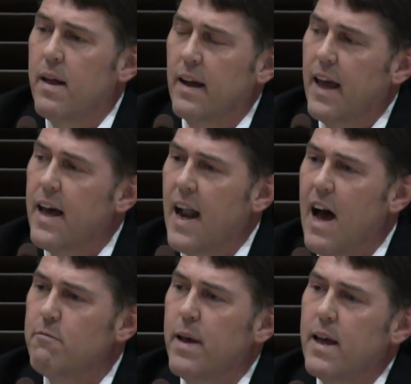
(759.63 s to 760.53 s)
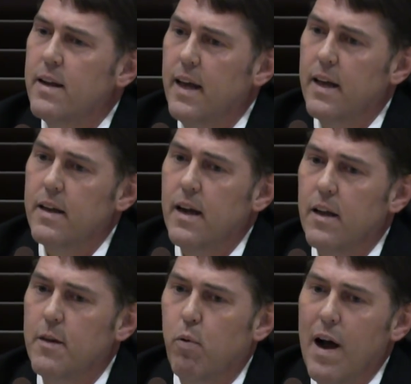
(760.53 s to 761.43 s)
Again, I've been in
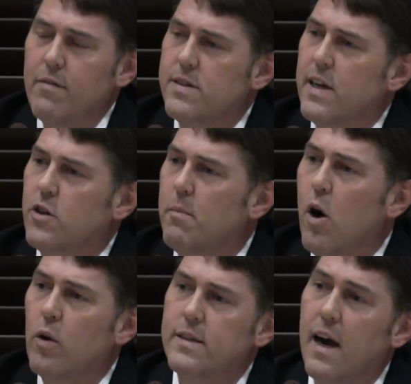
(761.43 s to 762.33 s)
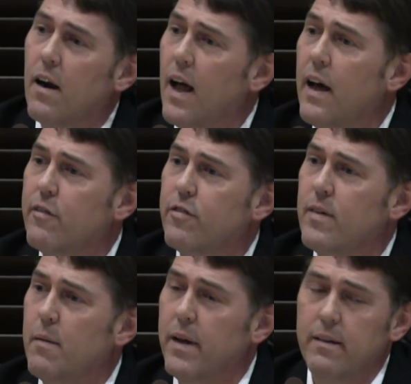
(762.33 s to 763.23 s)
the private sector my whole entire life.
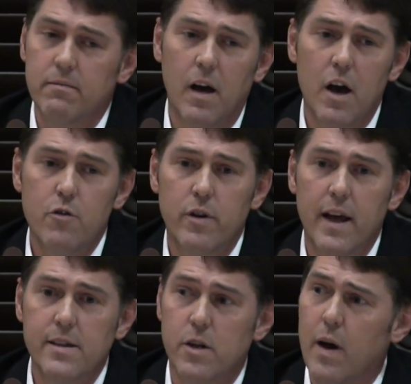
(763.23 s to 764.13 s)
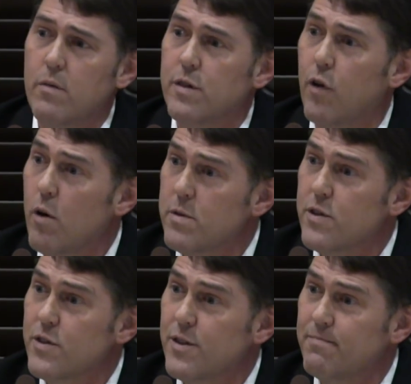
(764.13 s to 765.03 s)
I mean, 100 days ago, I was a
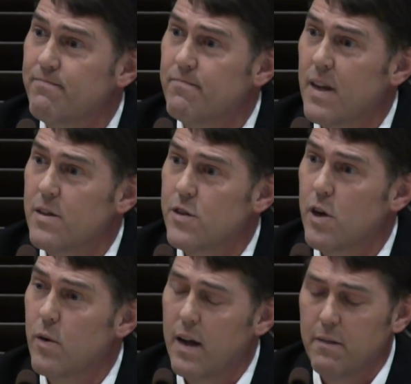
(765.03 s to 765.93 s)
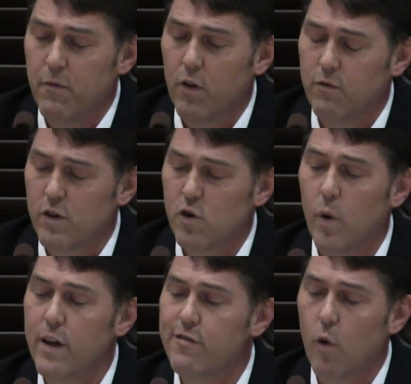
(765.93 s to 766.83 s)
pharmacist. So for
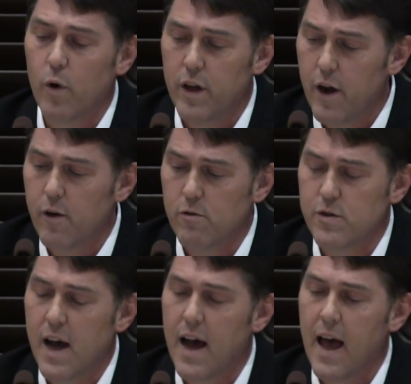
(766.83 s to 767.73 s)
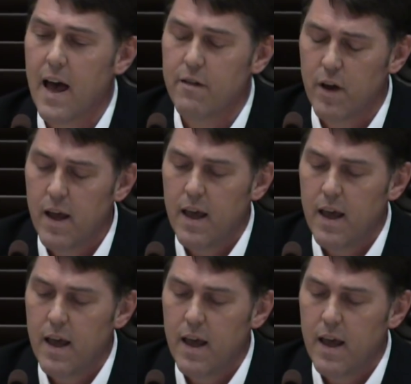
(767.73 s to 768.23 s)
24 years, I have